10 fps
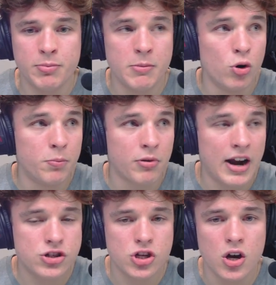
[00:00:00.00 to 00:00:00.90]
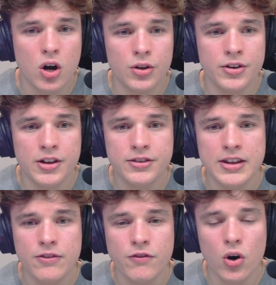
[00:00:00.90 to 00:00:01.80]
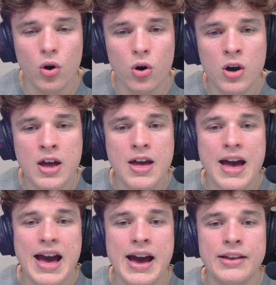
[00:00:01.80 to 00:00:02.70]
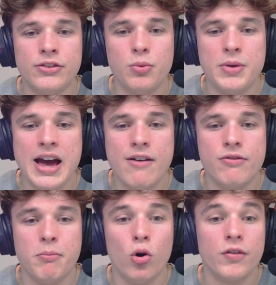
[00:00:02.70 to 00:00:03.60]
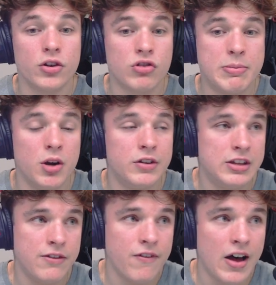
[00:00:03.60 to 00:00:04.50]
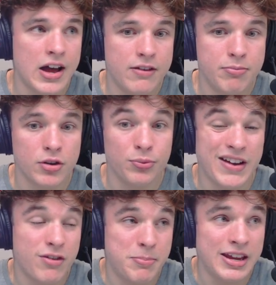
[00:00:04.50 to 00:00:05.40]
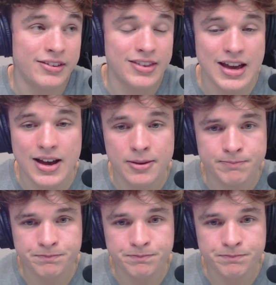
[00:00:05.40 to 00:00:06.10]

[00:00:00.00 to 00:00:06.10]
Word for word: put more pressure on d4, and we have more of a grip over d5 because we have a piece there.